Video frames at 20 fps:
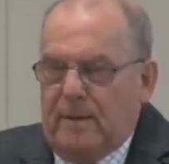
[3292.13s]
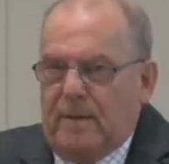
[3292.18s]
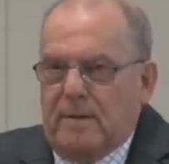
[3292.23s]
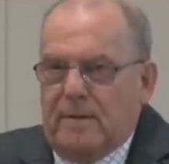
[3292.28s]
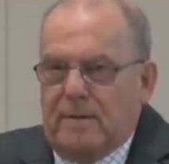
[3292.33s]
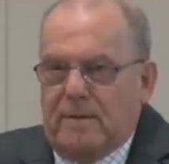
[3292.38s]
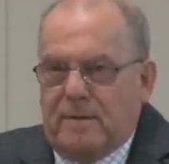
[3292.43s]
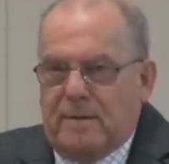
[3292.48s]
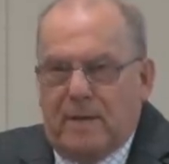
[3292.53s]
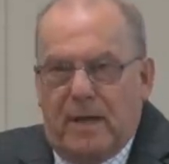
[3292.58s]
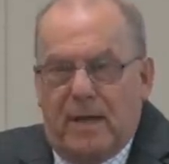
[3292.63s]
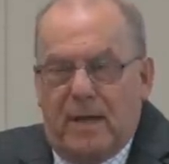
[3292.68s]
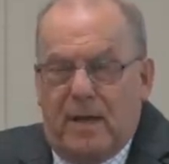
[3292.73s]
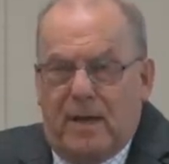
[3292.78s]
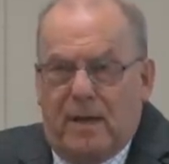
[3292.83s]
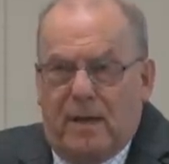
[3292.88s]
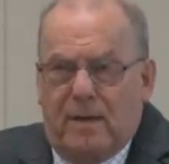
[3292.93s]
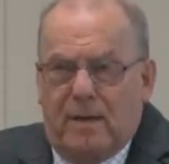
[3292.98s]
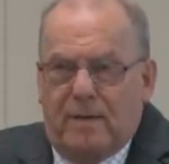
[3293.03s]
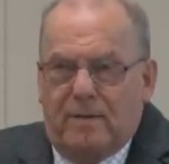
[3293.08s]

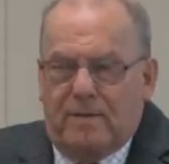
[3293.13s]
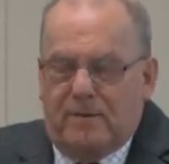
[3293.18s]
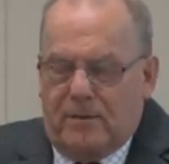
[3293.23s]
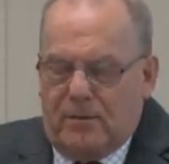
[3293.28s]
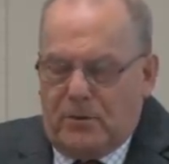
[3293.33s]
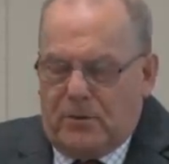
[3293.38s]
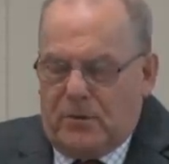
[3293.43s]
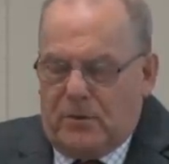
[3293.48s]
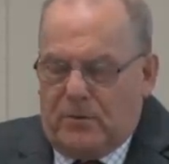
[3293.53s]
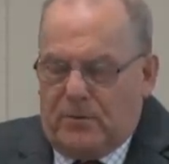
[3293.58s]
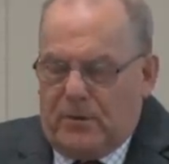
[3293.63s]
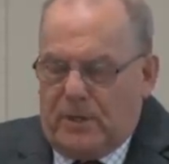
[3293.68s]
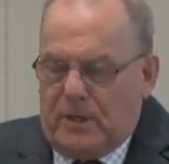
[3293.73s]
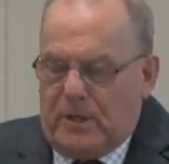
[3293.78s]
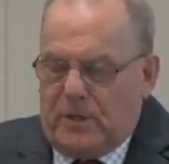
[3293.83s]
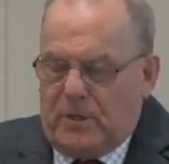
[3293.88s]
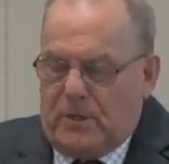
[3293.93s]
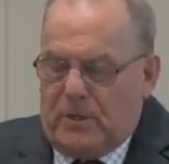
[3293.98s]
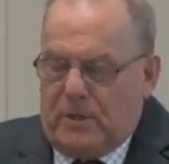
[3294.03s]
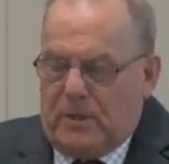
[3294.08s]
Stay, such
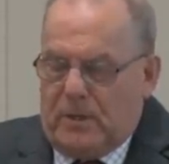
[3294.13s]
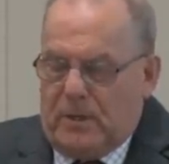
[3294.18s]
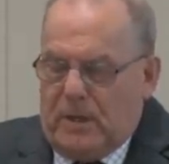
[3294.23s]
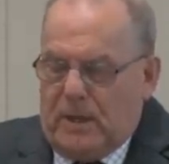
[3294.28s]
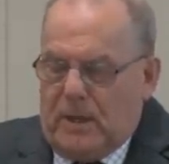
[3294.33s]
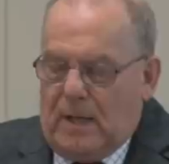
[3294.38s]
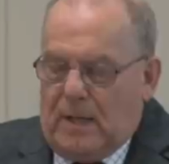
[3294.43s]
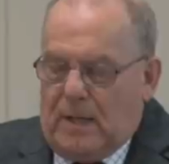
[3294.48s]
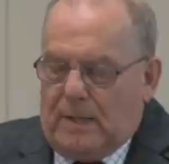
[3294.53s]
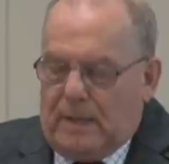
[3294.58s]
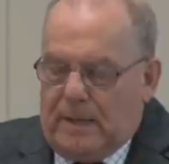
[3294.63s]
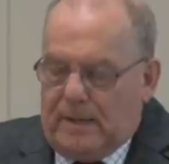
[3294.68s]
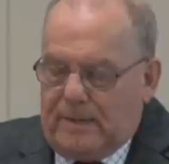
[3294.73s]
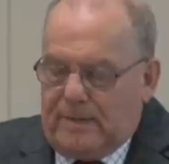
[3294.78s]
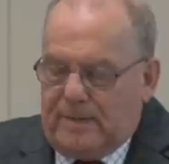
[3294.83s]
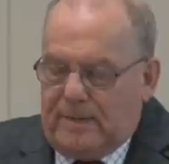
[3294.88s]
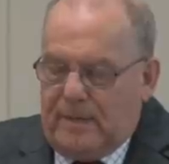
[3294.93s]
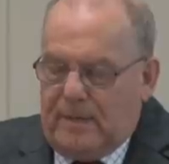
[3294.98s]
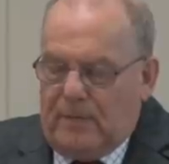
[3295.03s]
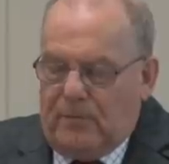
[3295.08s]
affliction,
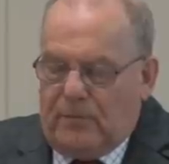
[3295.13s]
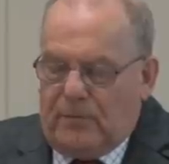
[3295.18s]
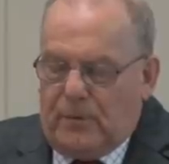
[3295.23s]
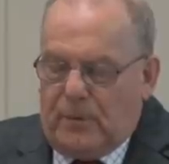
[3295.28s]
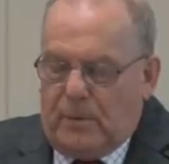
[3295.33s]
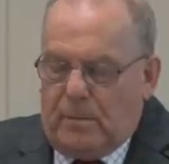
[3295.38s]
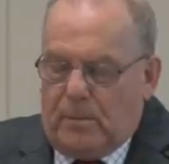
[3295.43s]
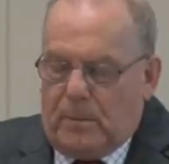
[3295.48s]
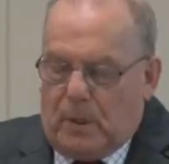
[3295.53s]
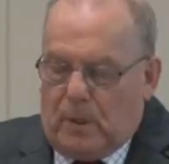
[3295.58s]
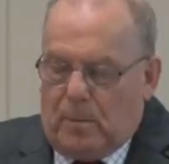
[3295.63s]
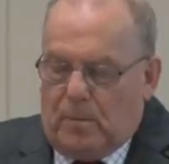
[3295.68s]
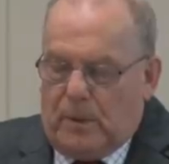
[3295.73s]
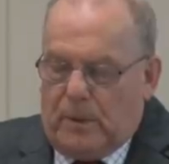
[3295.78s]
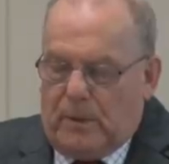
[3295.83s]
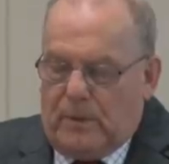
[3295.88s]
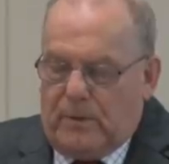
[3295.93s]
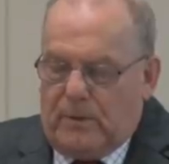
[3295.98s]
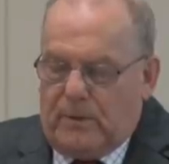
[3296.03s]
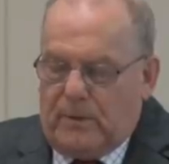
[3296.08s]
lasting for a
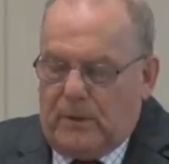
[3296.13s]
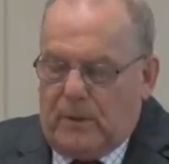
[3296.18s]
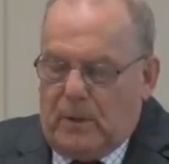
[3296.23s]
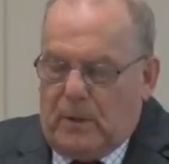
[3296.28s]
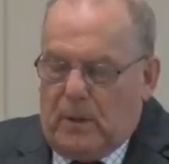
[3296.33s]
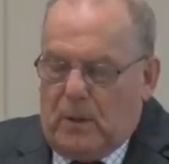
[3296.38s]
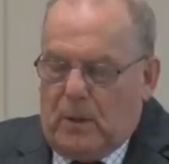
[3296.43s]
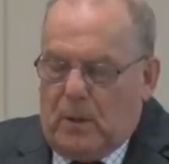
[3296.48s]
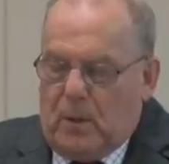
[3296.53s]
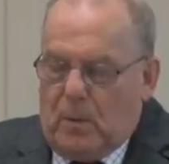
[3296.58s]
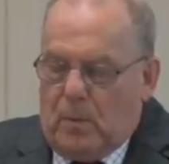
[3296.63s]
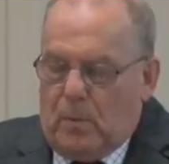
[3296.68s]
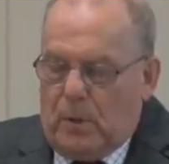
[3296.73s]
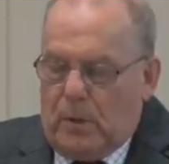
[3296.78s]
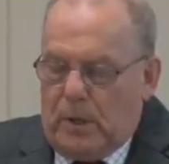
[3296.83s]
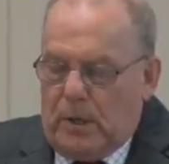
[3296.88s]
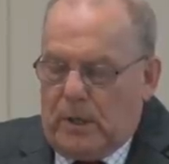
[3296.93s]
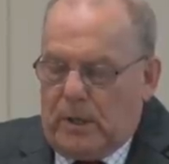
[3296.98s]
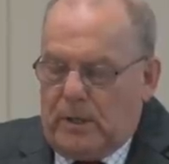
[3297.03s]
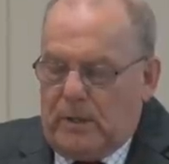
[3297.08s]
moment,
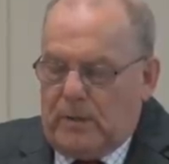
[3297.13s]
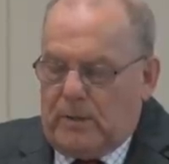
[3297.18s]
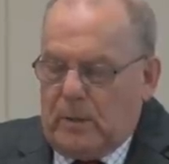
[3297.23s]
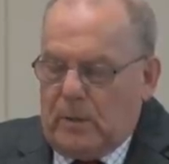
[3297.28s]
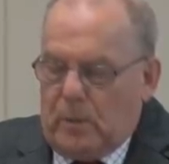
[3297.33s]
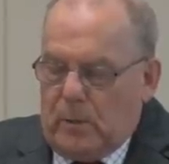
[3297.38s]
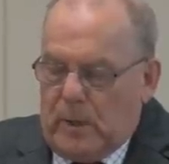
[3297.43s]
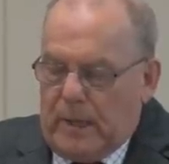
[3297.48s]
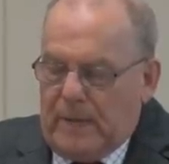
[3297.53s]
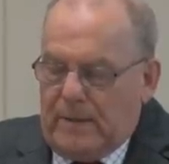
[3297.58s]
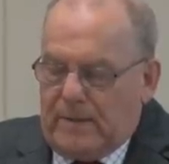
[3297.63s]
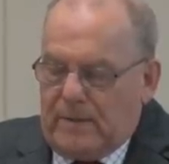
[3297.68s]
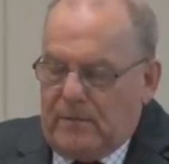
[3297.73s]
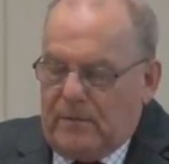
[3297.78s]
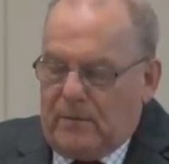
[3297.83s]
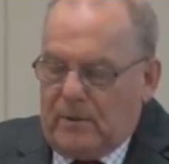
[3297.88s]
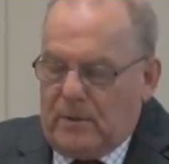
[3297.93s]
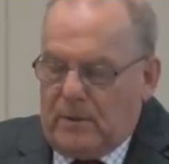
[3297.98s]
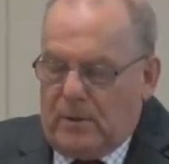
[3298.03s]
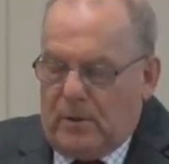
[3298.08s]
worketh the weight
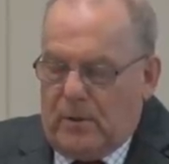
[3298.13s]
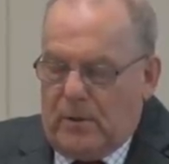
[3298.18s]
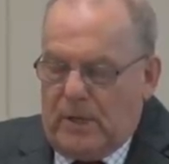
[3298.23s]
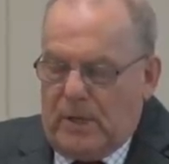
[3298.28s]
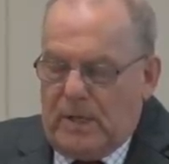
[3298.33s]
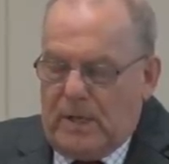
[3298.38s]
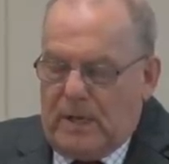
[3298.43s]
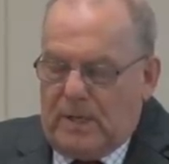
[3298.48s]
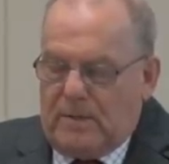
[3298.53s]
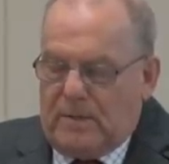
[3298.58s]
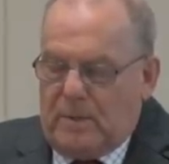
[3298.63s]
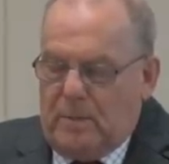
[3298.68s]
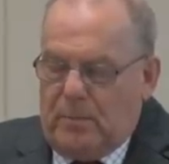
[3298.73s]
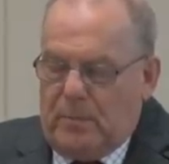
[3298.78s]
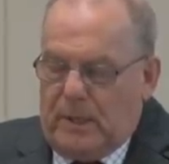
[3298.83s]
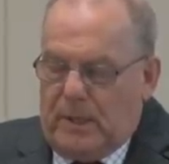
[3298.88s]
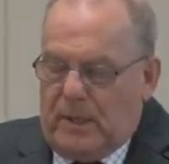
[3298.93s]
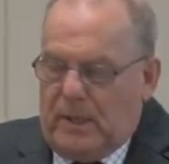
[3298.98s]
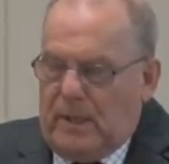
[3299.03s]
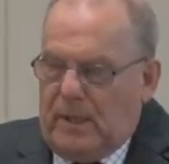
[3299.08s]
of glory yet to
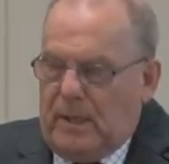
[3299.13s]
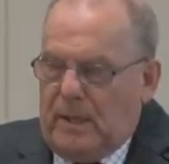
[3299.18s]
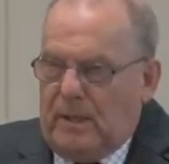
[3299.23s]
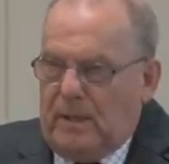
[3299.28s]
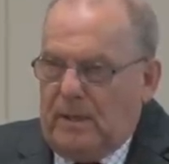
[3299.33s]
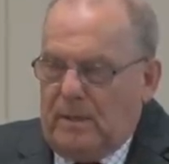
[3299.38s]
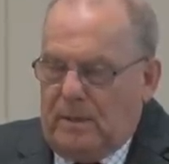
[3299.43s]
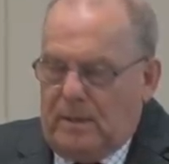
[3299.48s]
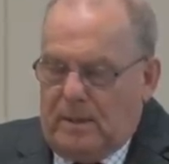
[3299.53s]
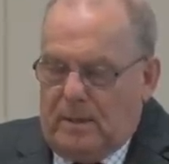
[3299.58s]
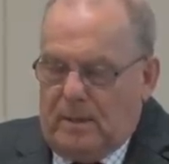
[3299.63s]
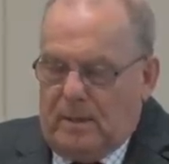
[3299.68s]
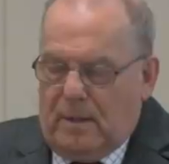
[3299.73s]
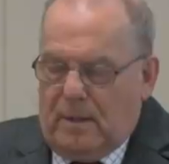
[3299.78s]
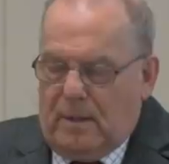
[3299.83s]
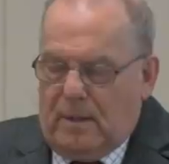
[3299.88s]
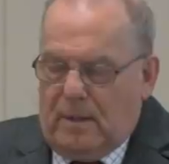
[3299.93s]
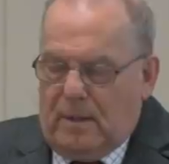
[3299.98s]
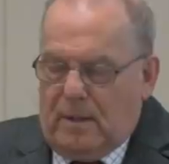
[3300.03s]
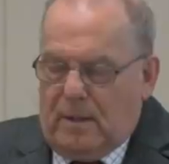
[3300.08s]
be,
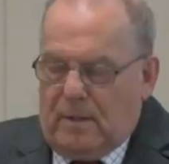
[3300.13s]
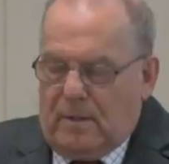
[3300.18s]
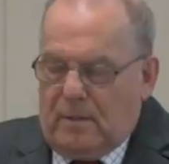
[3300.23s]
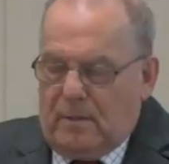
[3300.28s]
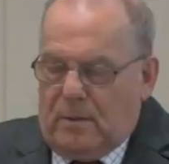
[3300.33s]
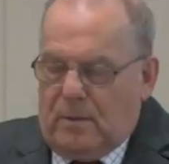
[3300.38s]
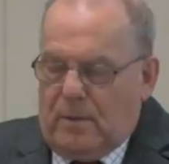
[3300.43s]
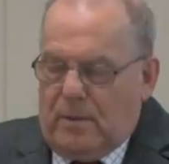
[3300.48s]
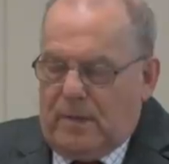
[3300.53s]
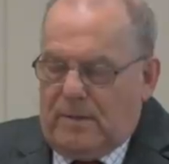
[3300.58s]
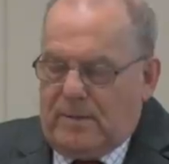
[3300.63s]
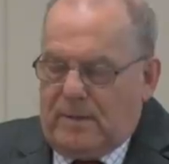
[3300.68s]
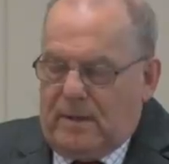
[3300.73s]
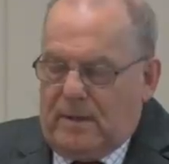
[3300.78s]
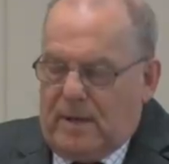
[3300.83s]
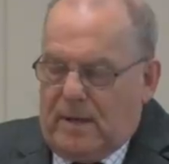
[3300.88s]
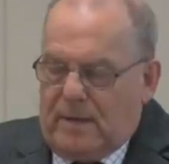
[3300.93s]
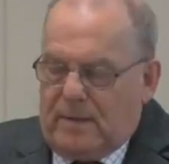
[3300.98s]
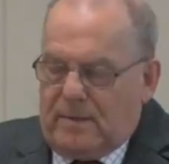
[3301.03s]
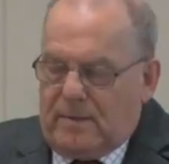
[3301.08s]
glory to
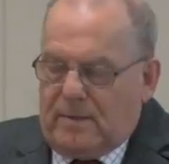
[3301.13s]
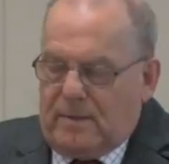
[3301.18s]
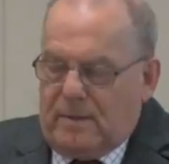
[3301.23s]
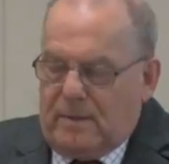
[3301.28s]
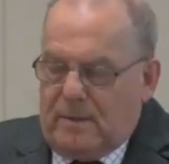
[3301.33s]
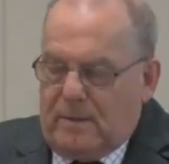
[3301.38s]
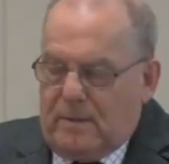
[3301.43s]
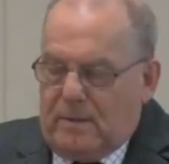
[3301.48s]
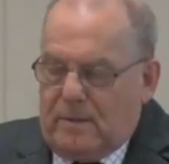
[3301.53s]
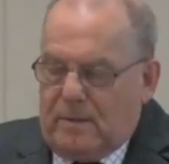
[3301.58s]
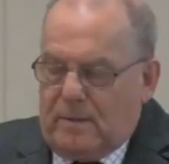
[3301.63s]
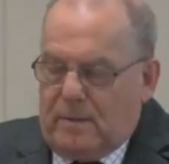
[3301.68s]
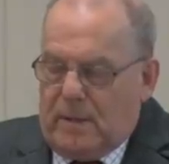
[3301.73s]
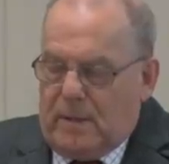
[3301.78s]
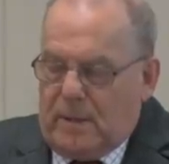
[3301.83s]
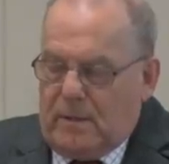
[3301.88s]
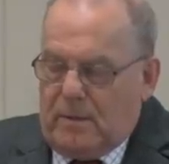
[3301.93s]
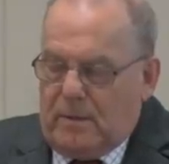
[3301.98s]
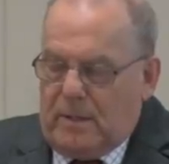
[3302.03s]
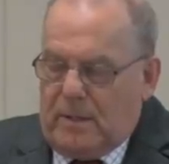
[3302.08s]
last
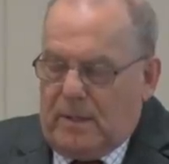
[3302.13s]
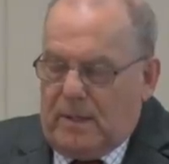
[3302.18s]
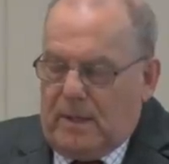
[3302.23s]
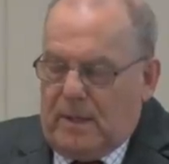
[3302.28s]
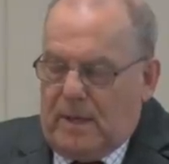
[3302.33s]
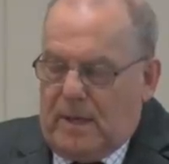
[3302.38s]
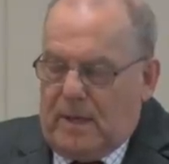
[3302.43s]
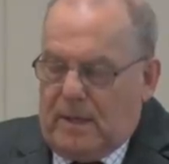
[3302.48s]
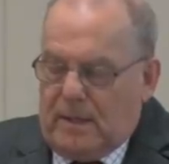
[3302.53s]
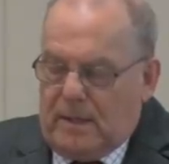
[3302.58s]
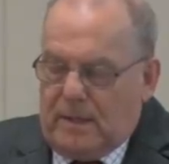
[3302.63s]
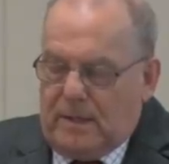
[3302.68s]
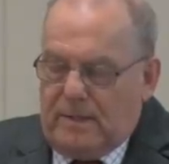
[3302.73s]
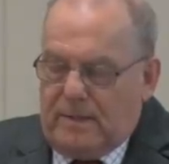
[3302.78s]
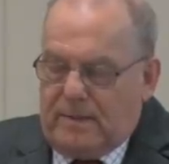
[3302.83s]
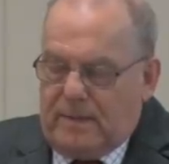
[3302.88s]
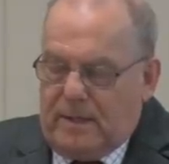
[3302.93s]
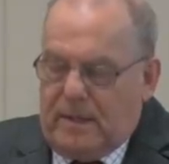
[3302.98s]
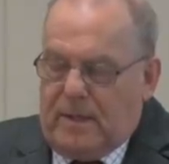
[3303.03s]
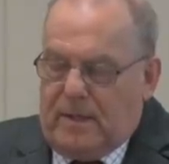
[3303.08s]
throughout the
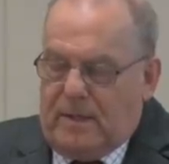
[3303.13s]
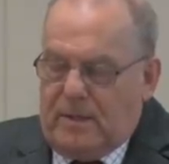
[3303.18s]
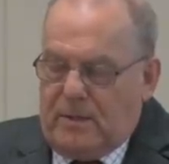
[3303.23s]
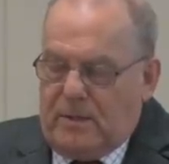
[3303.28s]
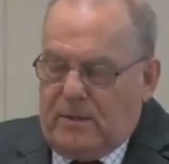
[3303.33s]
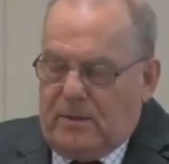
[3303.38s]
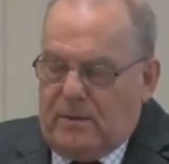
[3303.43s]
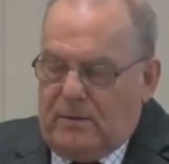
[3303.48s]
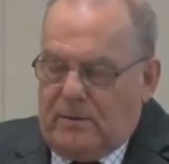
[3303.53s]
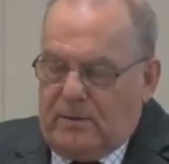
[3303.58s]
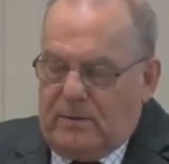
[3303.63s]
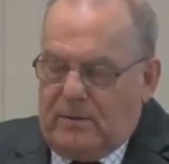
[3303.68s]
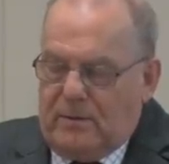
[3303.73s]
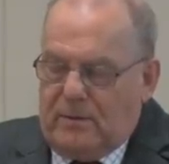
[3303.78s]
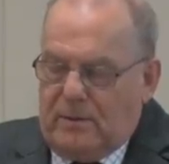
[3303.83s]
endless ages,